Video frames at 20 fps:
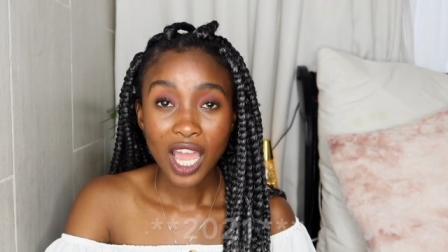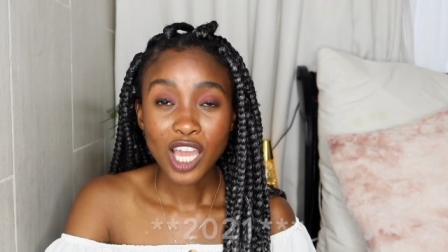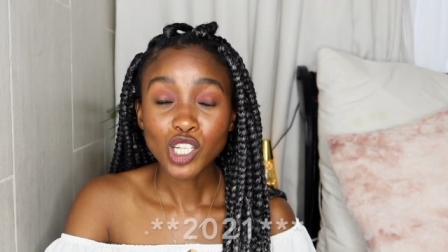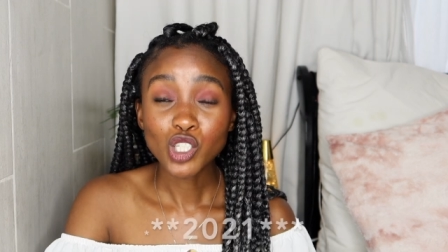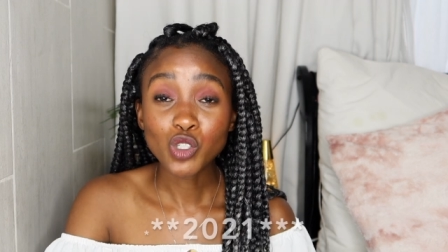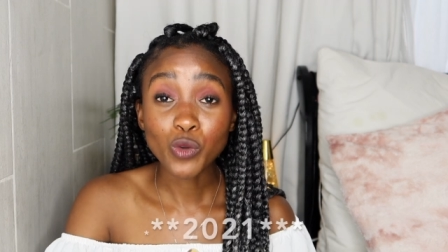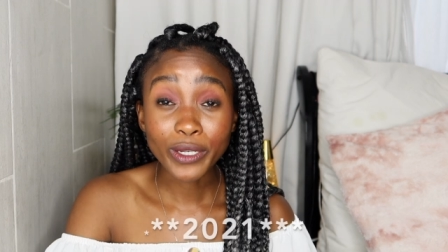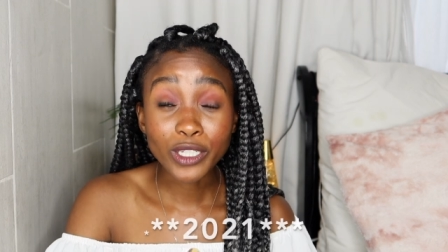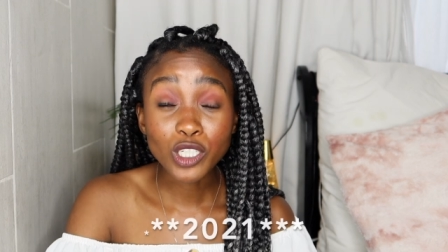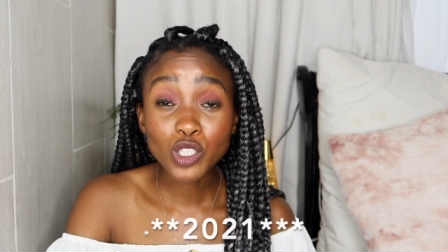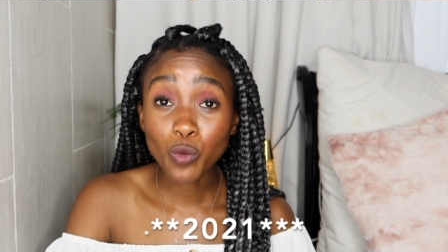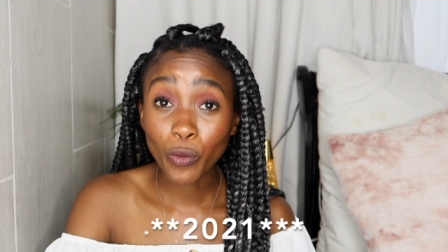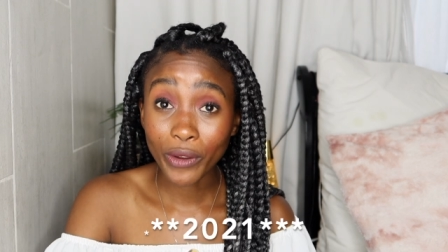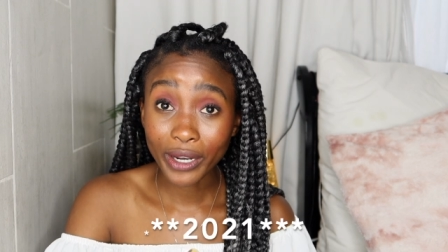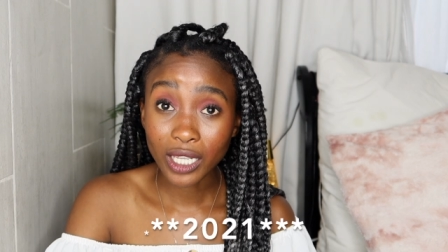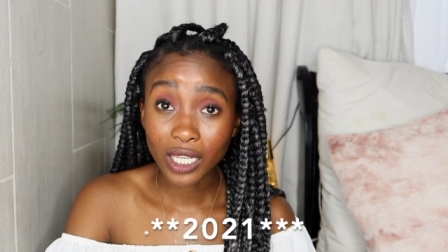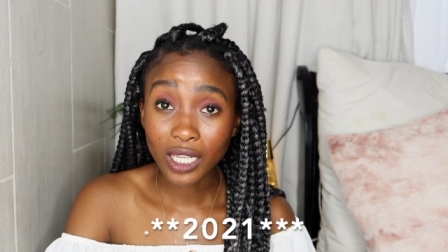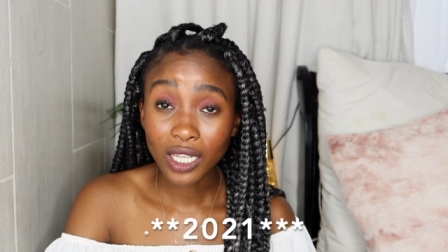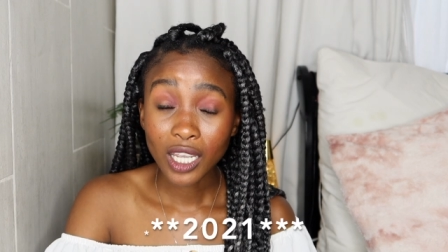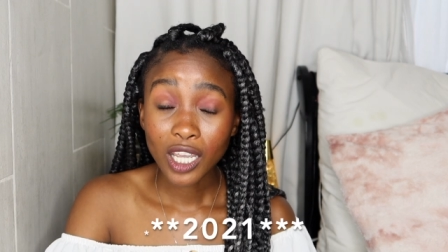
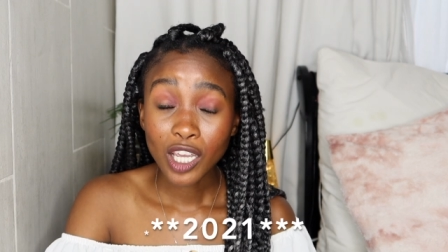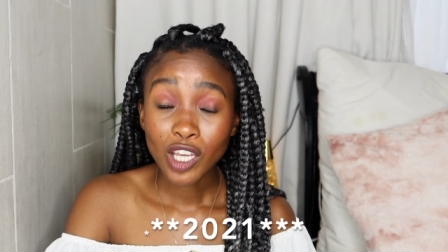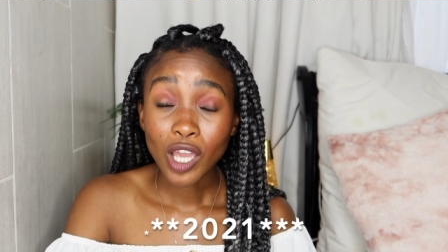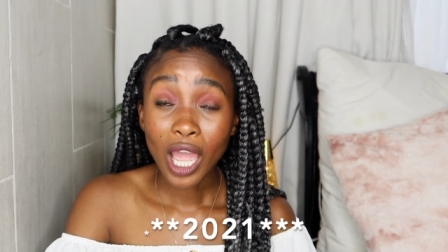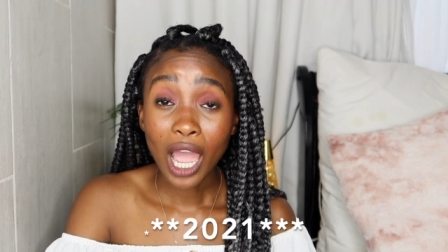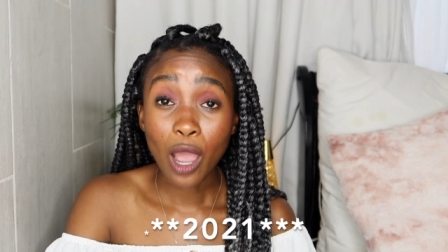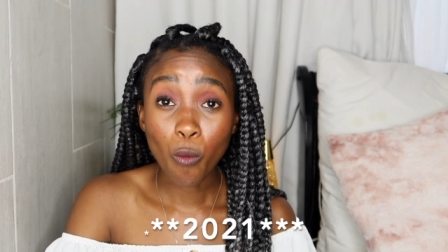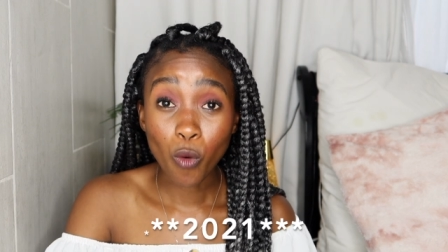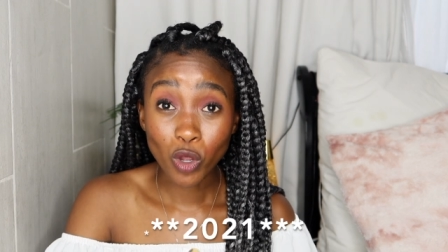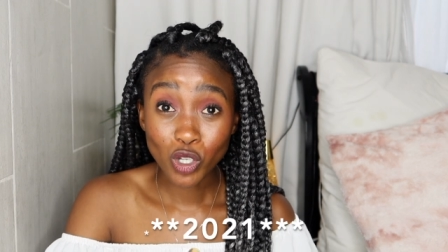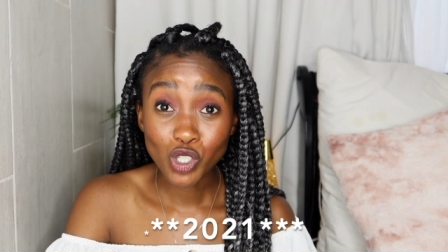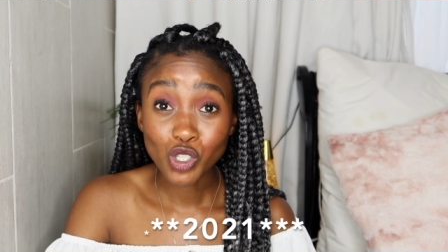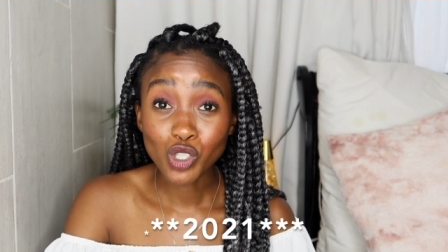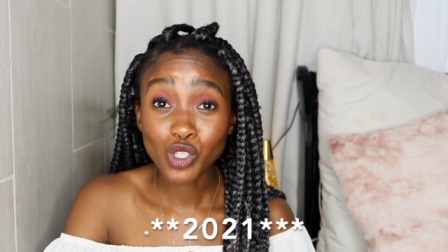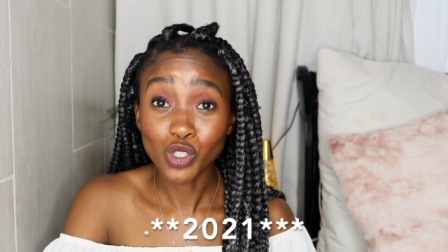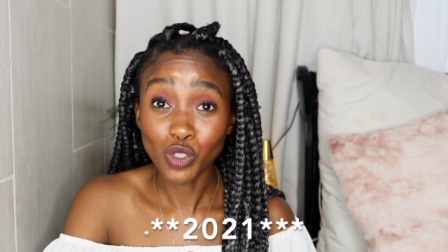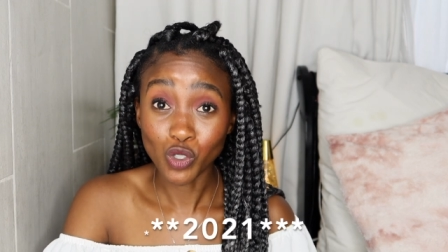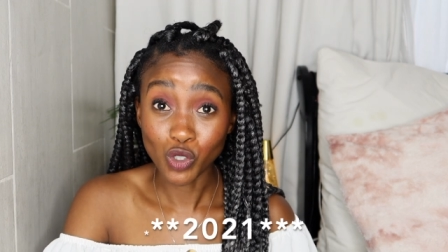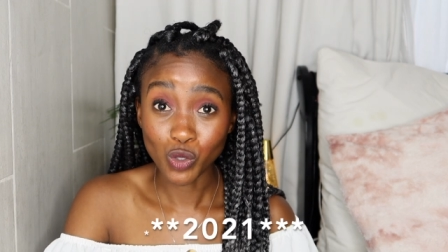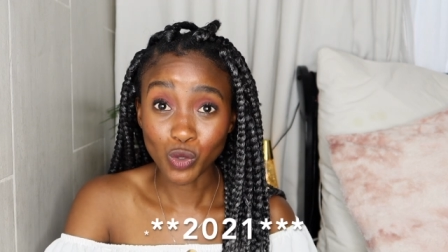2020, I want you
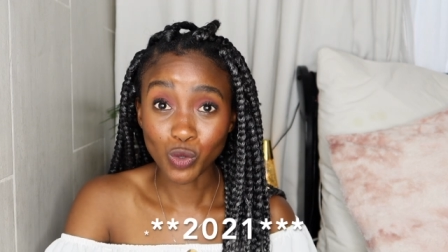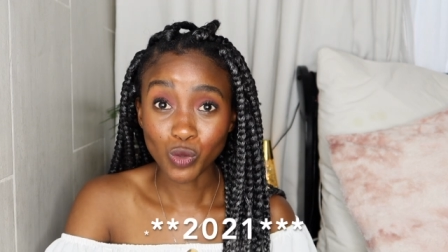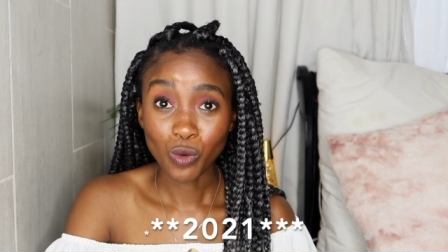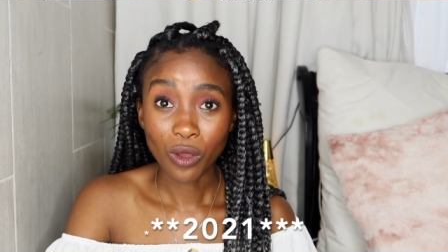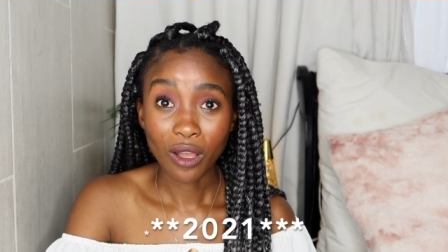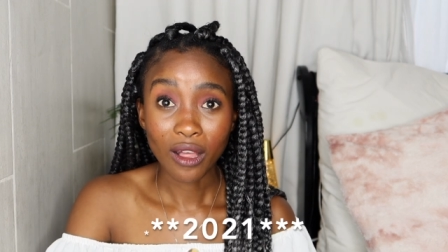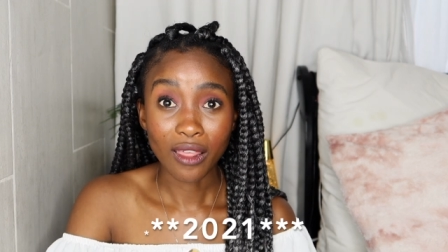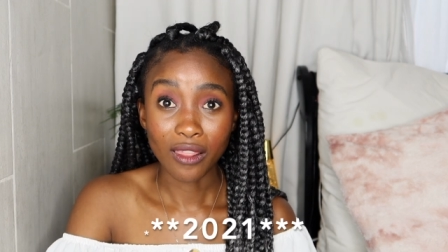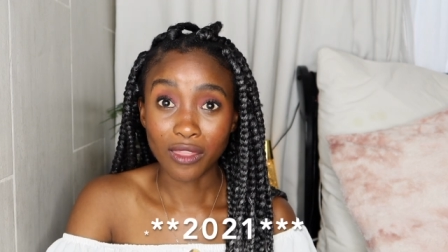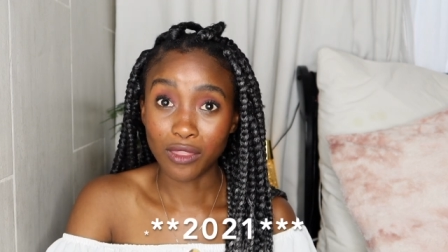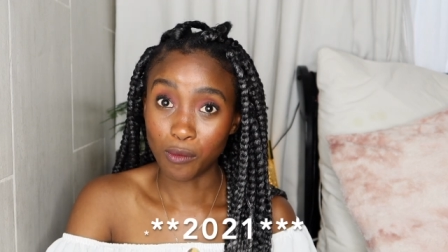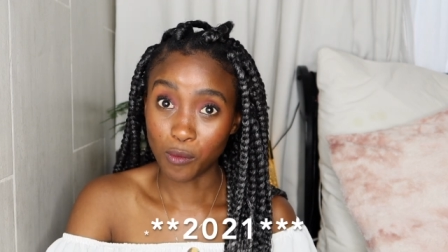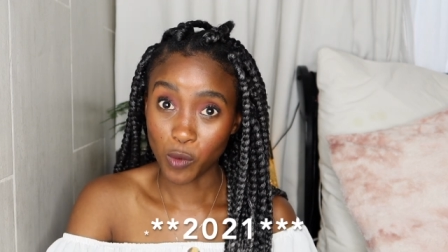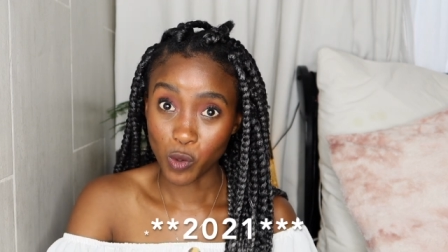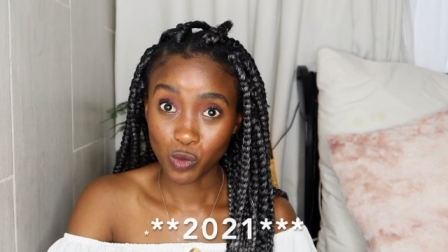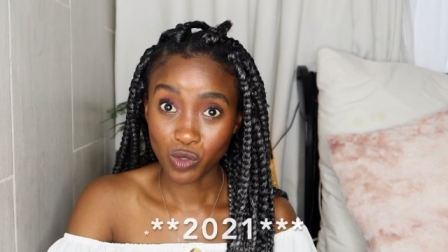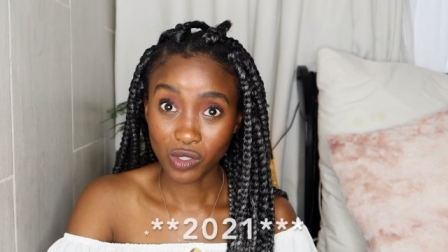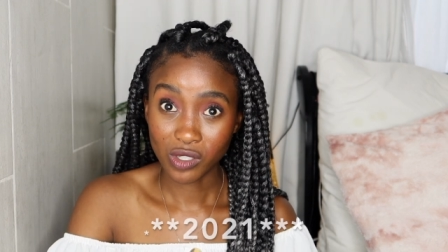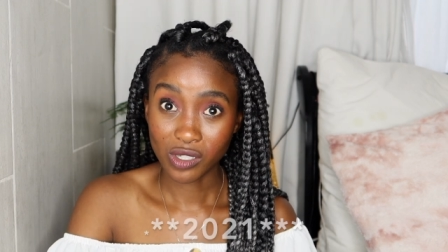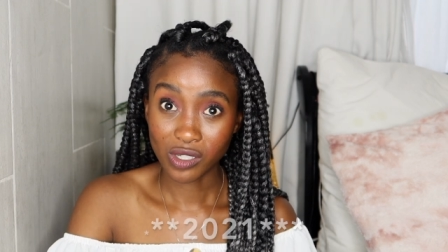to do the
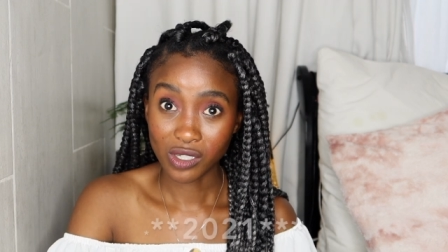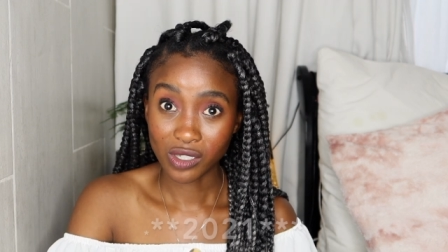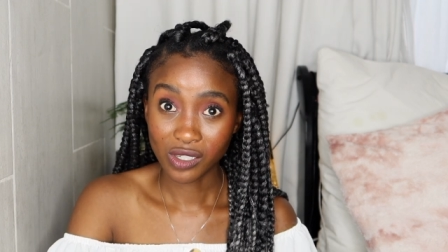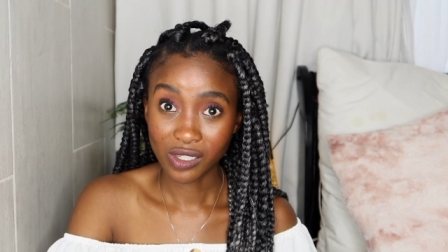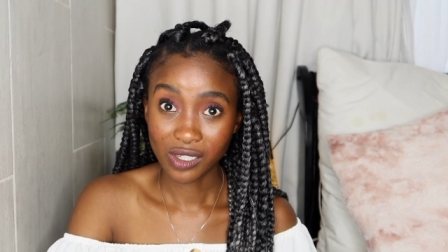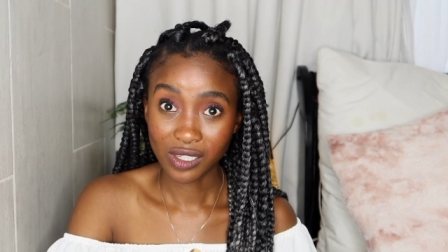most.